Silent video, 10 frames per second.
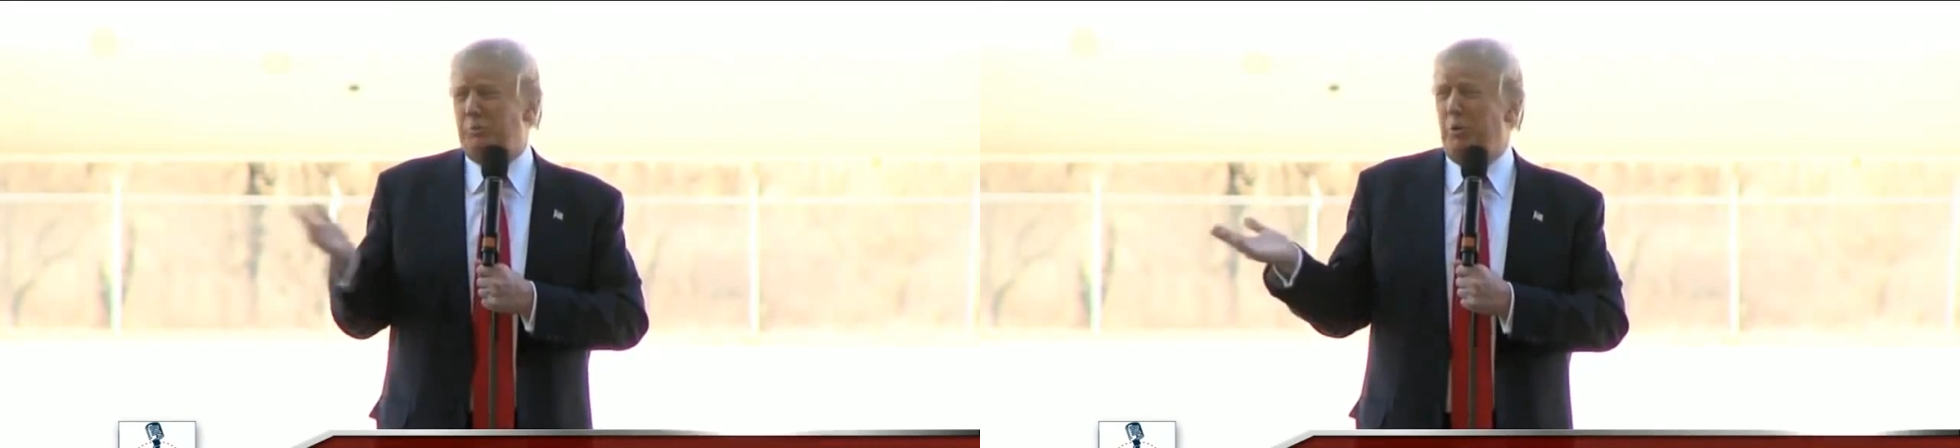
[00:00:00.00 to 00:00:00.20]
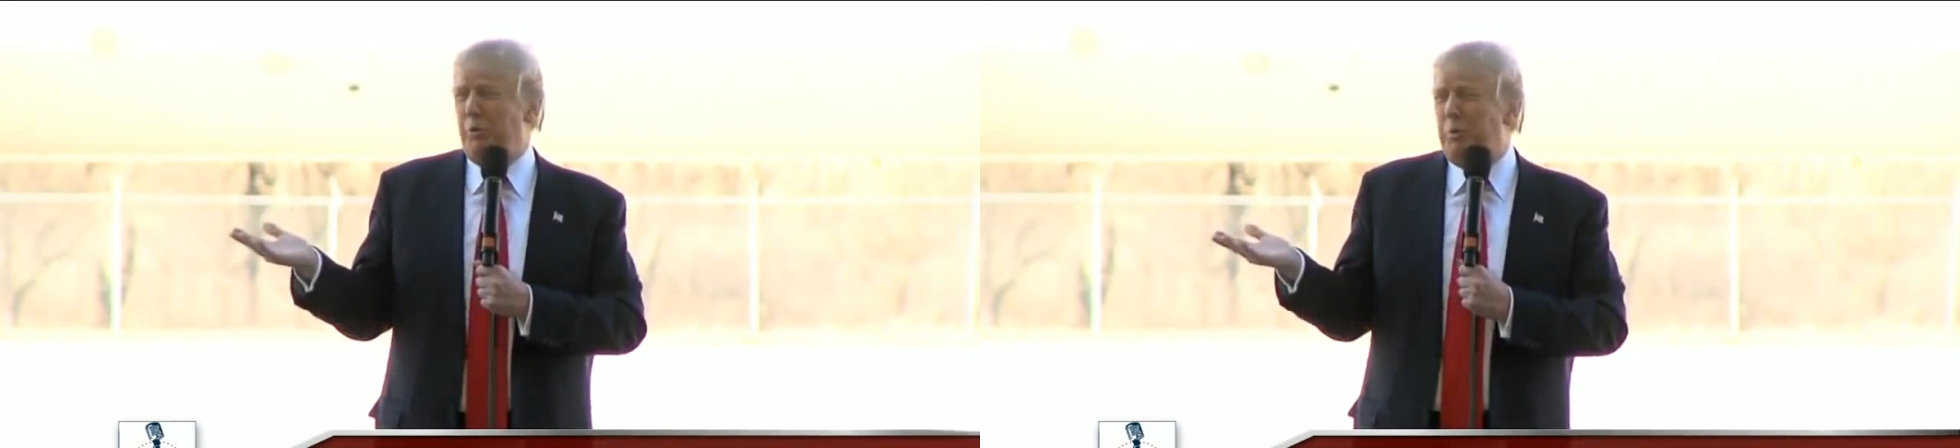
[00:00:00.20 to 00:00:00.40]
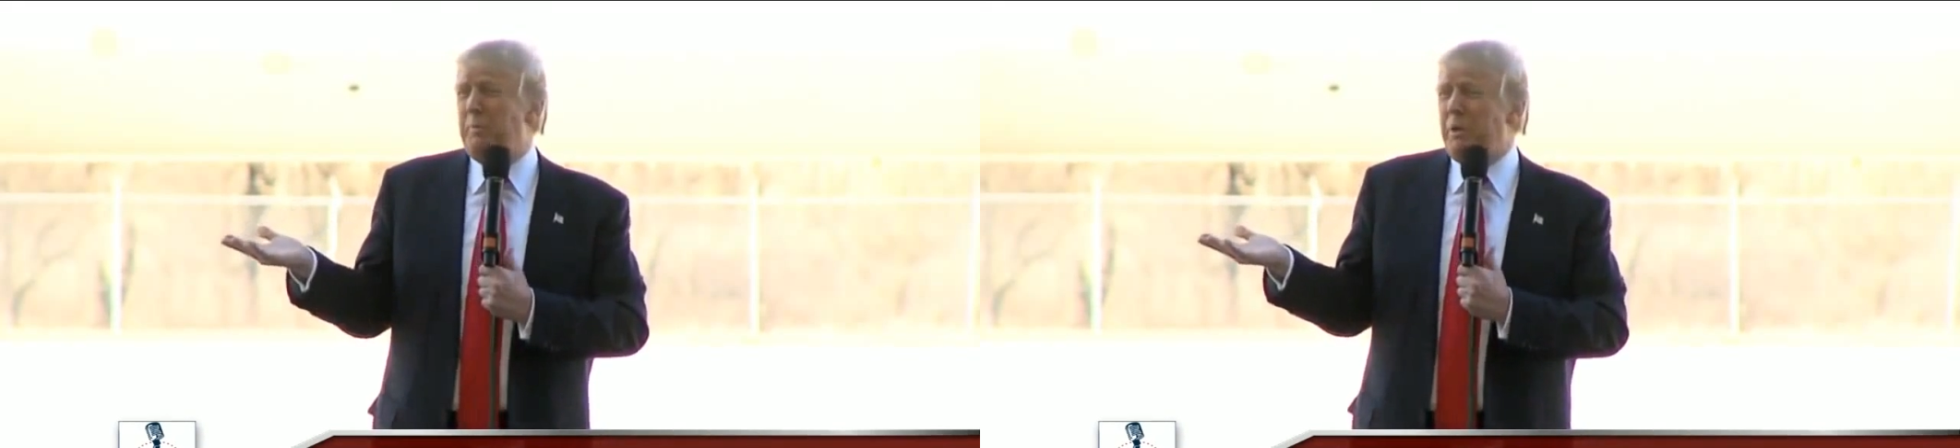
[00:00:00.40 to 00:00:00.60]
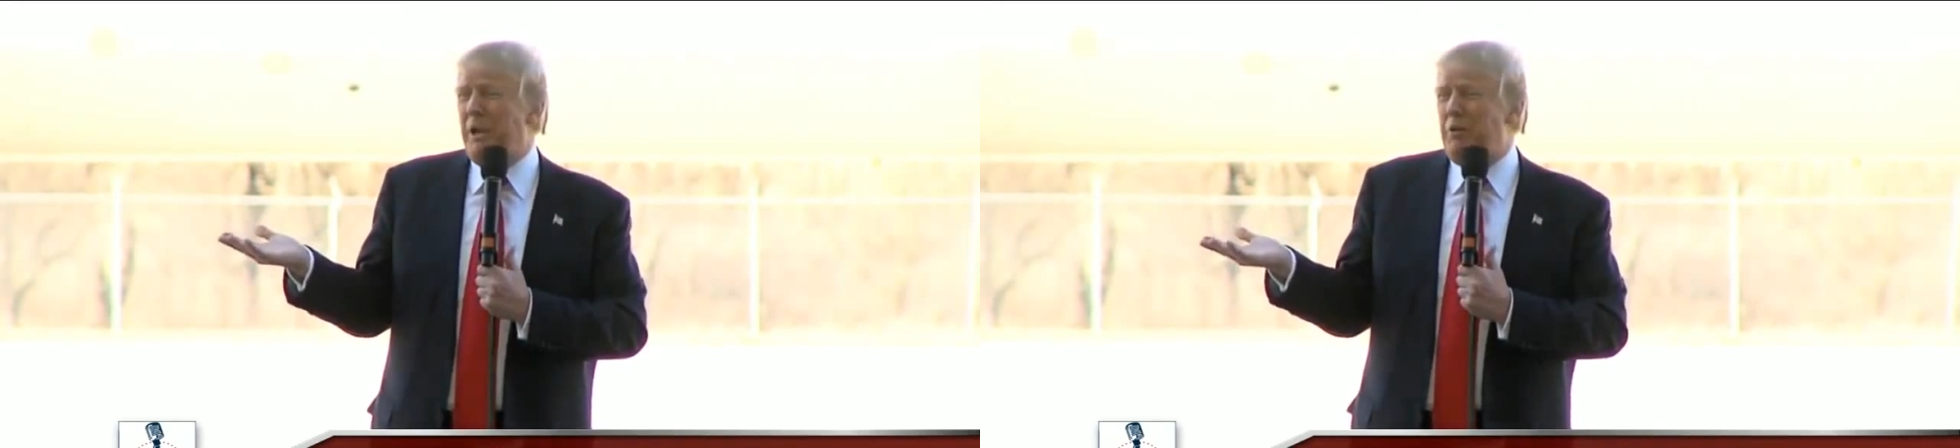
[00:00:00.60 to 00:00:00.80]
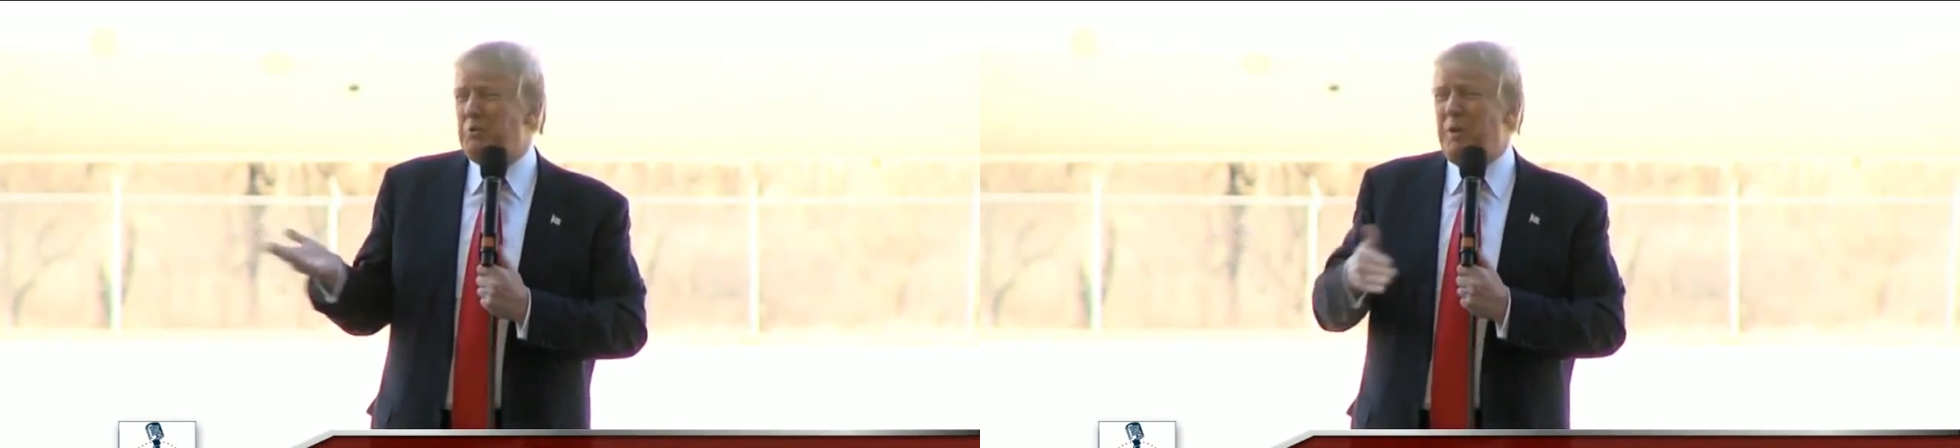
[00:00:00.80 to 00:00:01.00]
people
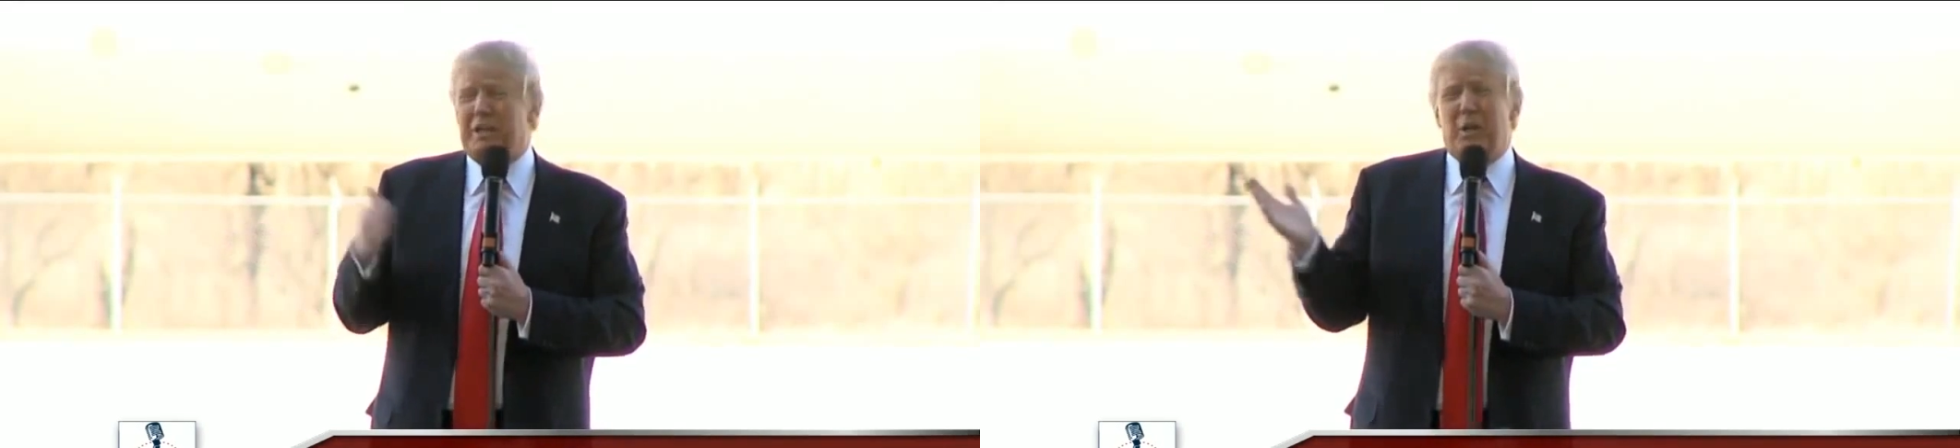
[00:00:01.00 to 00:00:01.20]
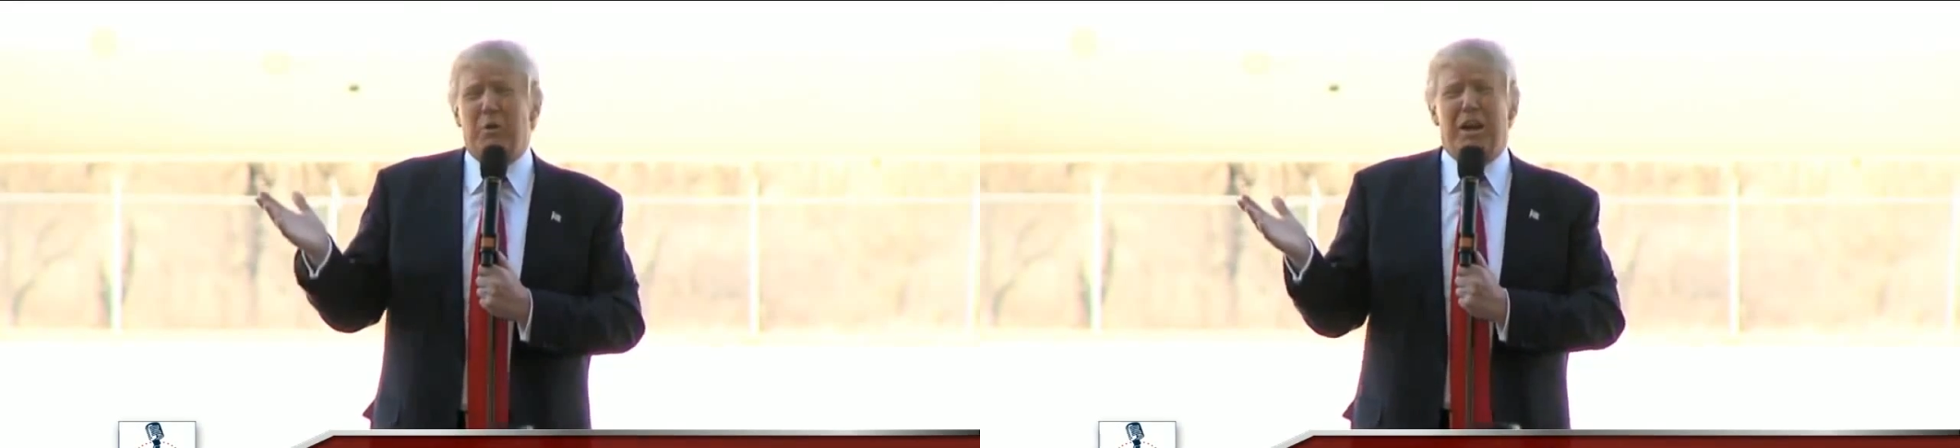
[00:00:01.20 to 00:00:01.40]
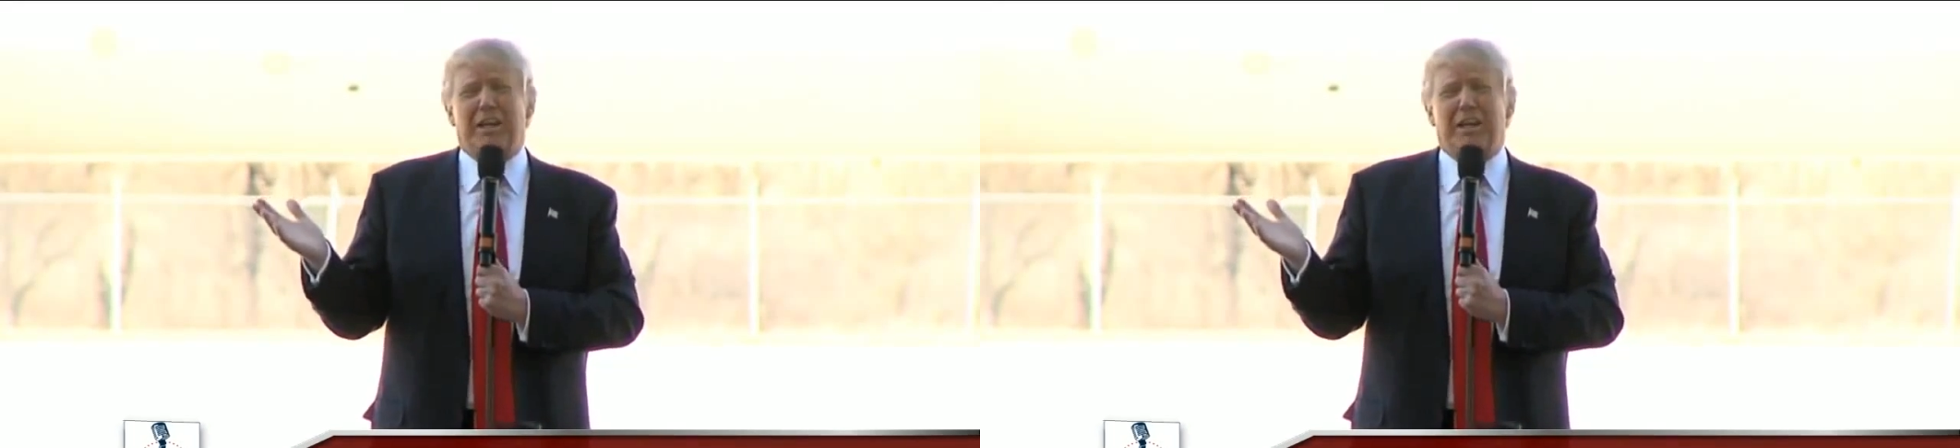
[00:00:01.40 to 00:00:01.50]
I respect, I want